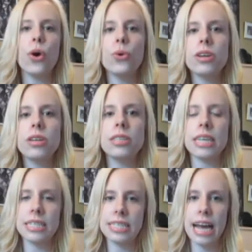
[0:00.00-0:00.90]
owners
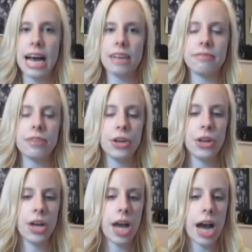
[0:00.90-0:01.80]
and staff
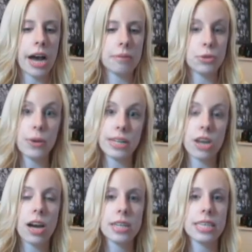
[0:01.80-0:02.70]
who had
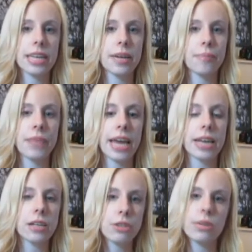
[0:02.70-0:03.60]
talked to him and
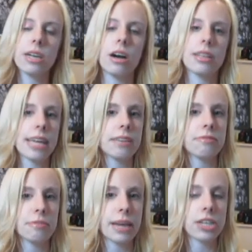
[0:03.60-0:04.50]
included all that
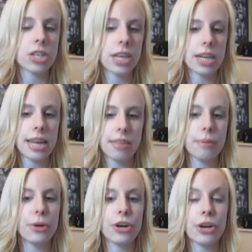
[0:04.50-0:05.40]
information in the
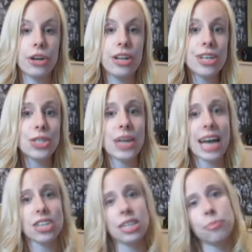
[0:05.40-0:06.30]
book. So he
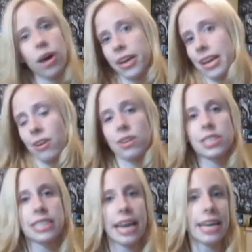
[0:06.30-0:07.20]
actually brought it out on
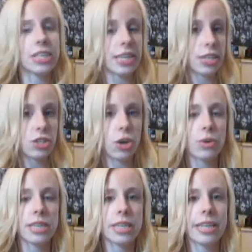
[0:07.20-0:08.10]
stage and he showed
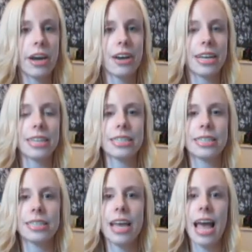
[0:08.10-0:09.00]
it to the
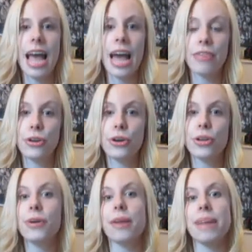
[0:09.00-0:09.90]
audience. And the
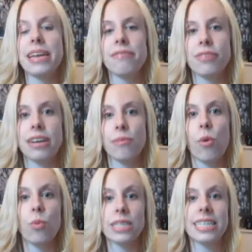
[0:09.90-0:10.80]
girl who had made it for him
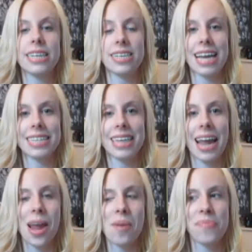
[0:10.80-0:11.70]
was there that day.